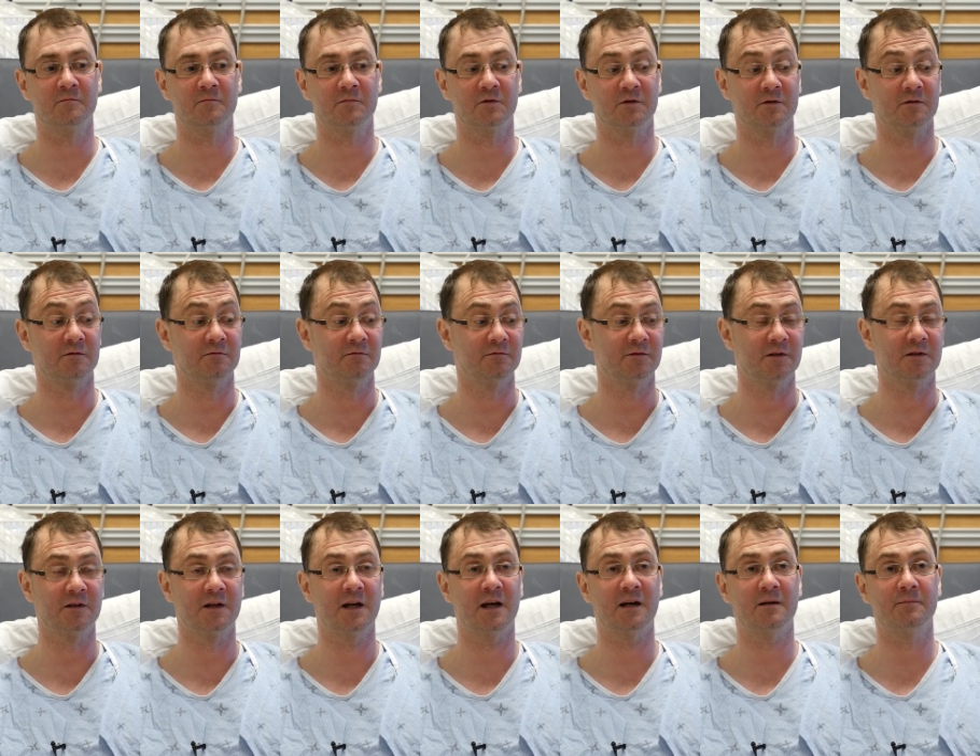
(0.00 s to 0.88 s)
So
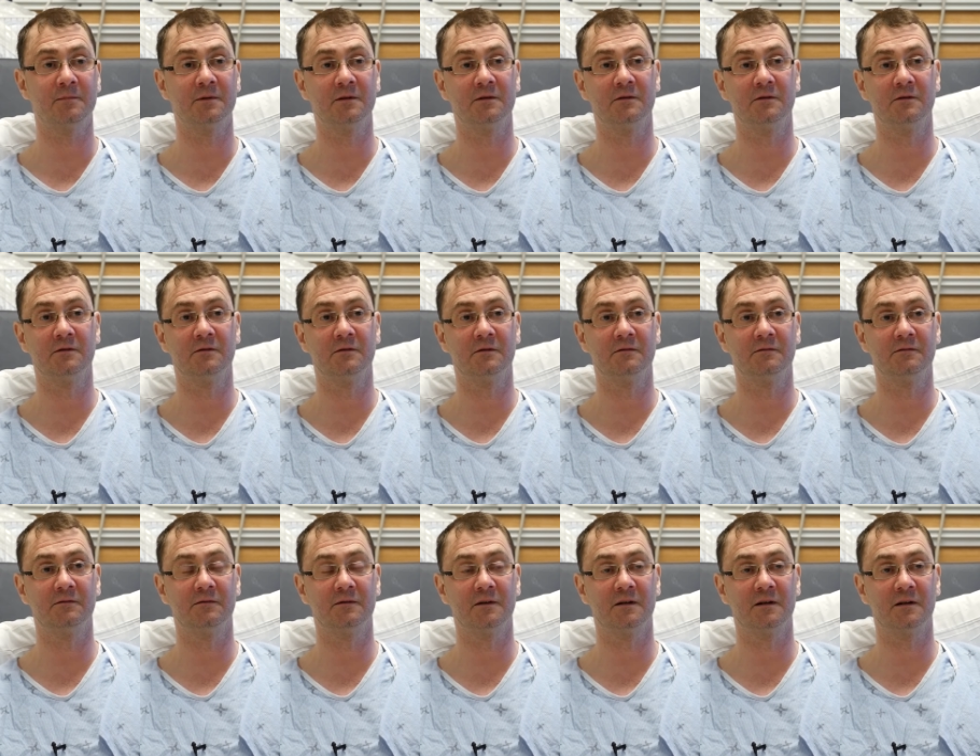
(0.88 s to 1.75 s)
very happy to
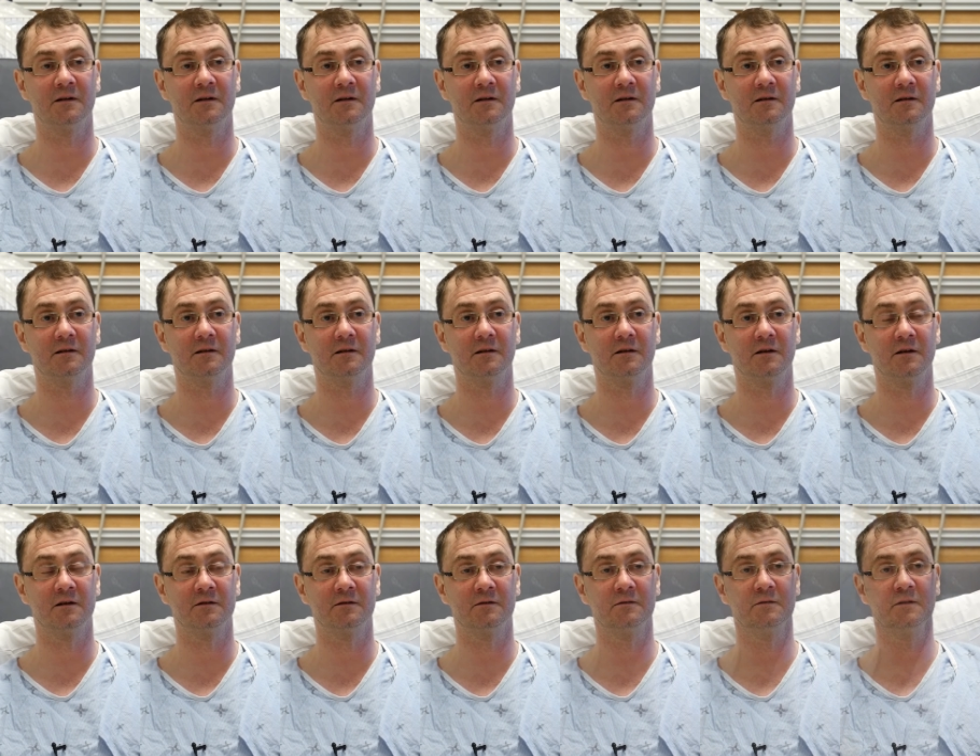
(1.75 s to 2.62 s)
have
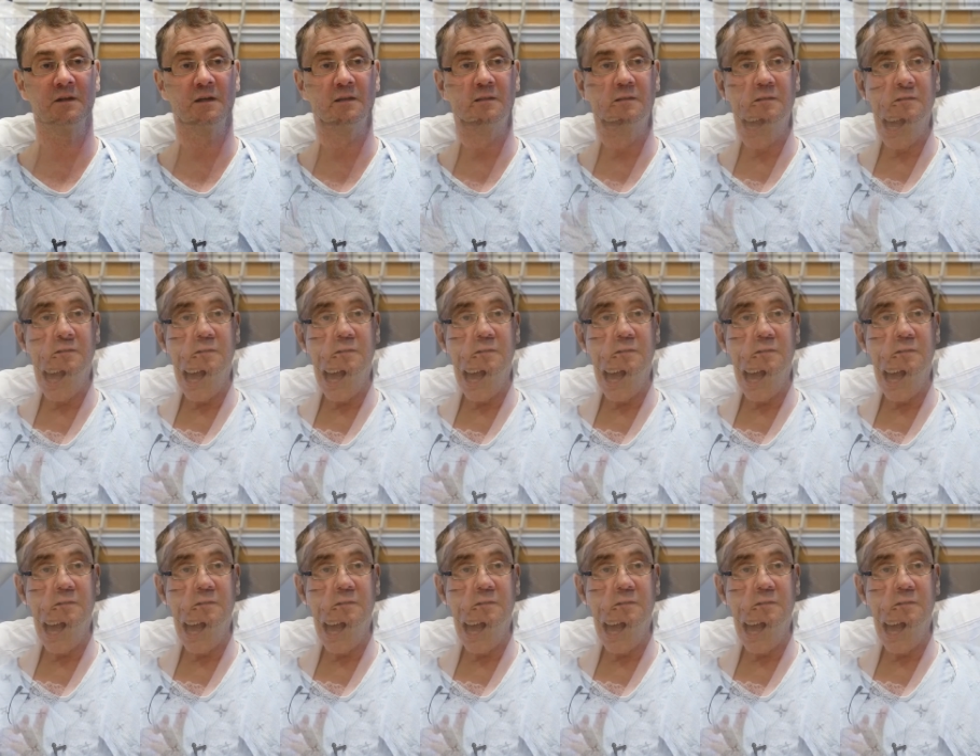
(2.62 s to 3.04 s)
gone through that.